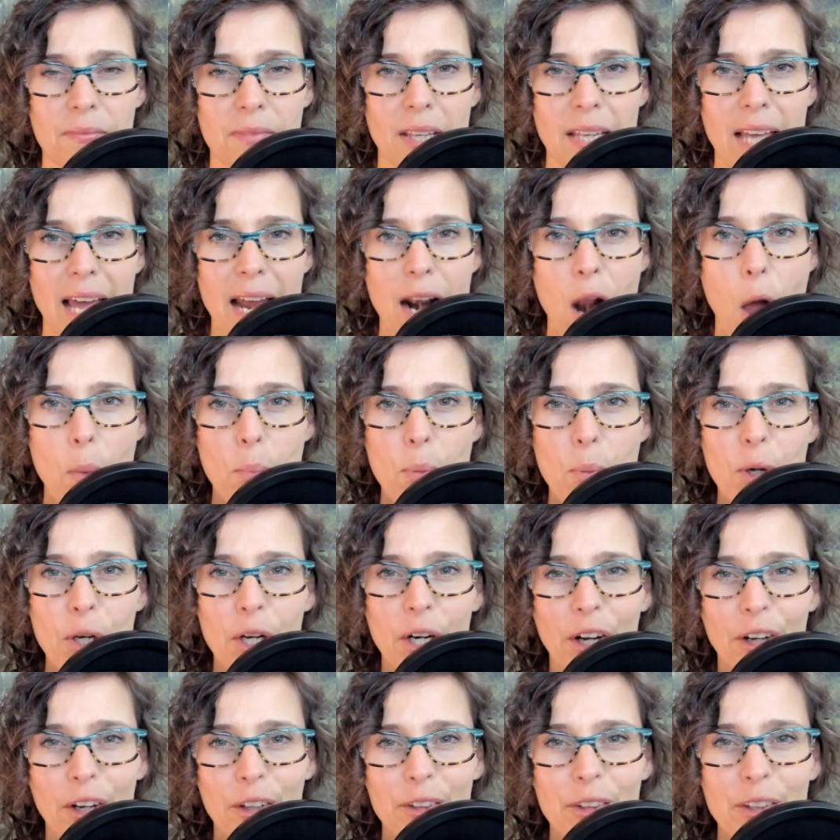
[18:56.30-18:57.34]
And I'll put
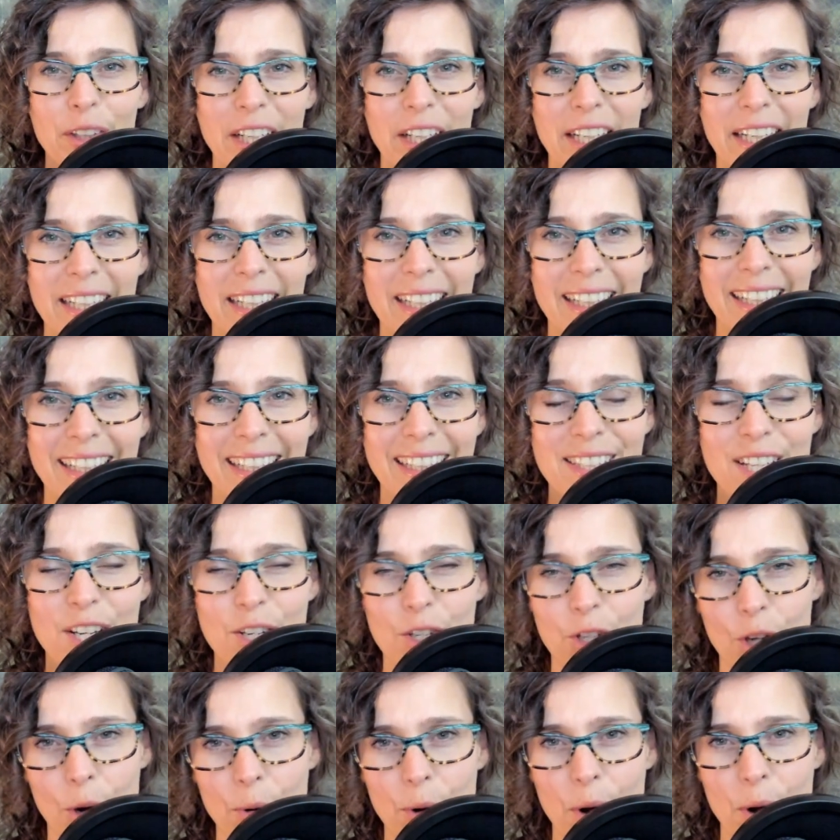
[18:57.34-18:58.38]
a link in the
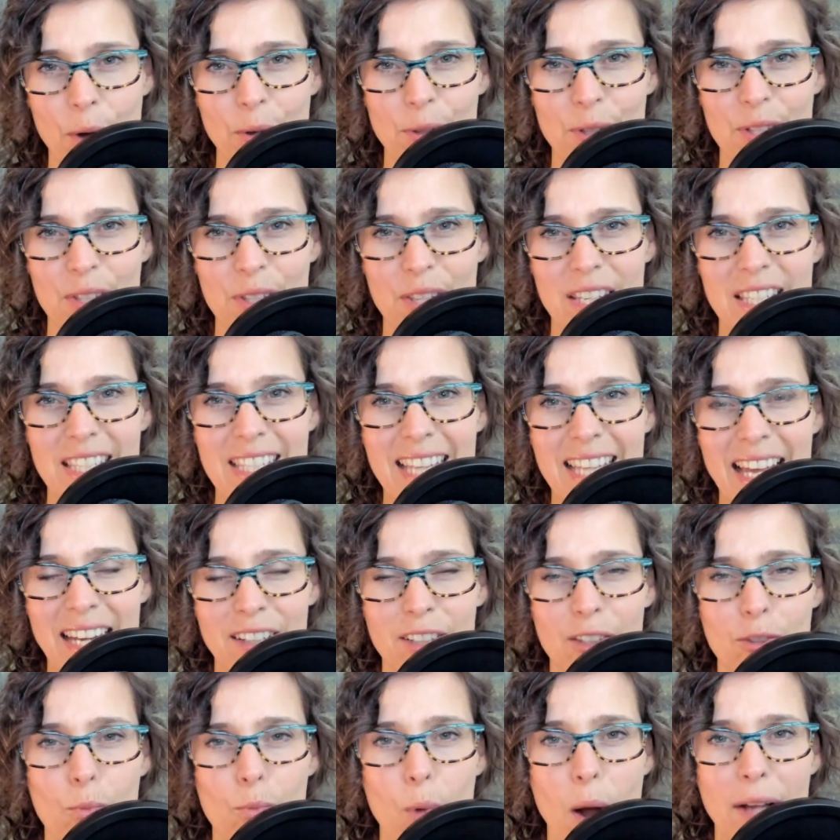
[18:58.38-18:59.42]
show notes. The
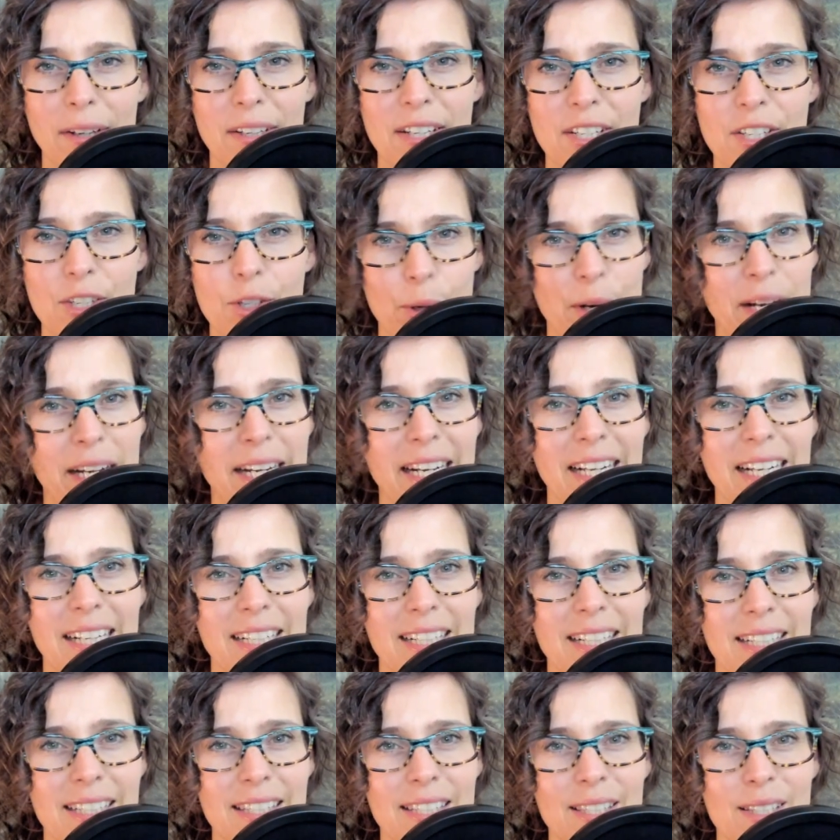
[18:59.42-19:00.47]
centered wellness
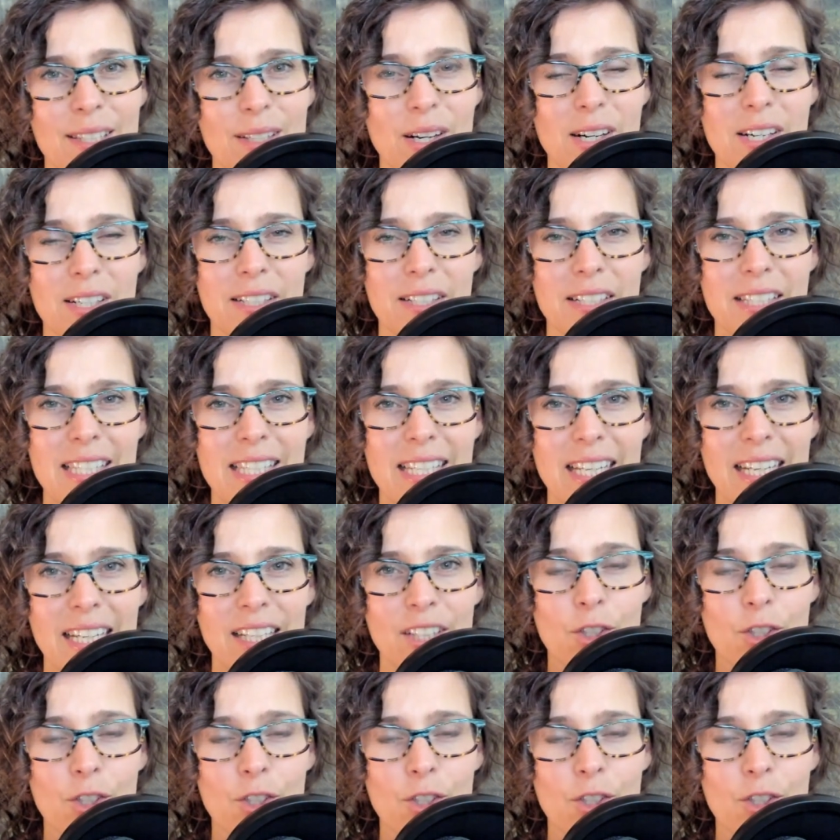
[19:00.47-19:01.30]
training starts in